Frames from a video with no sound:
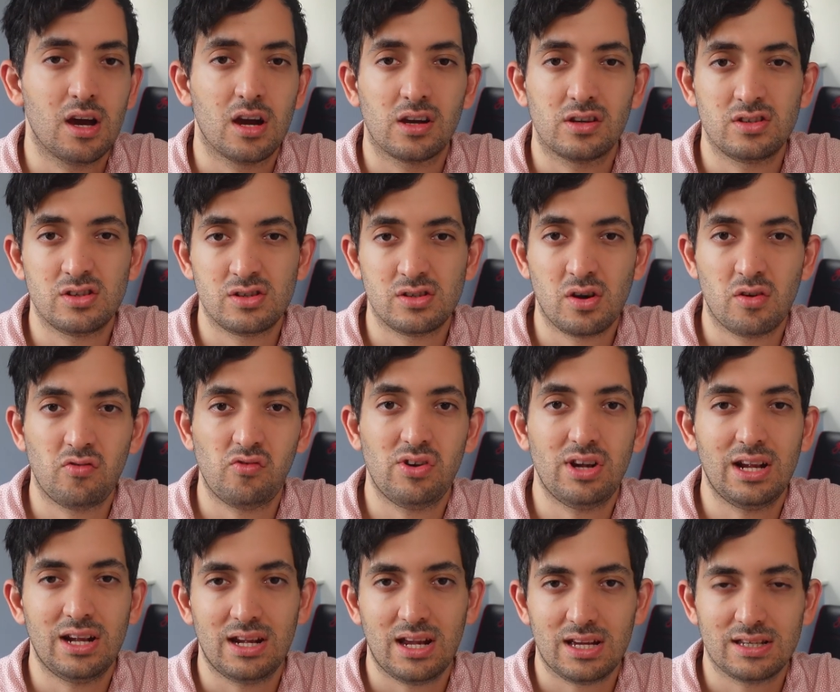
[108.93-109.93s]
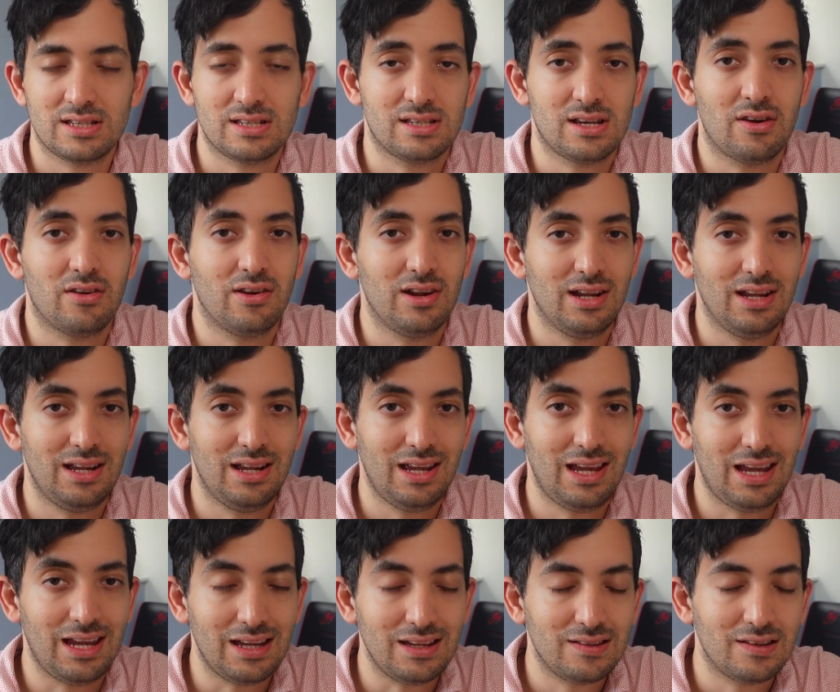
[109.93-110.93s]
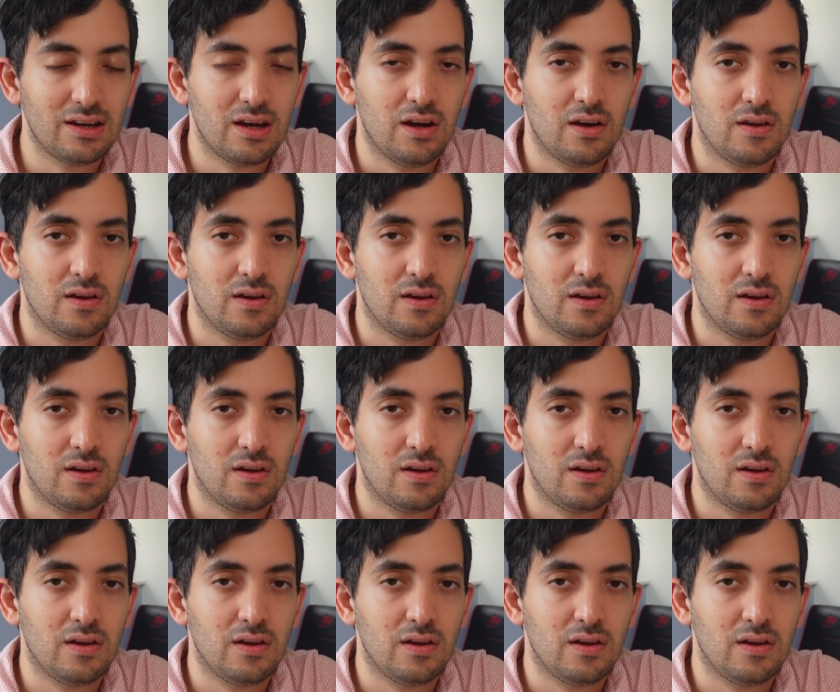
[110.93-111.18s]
because you don't really necessarily need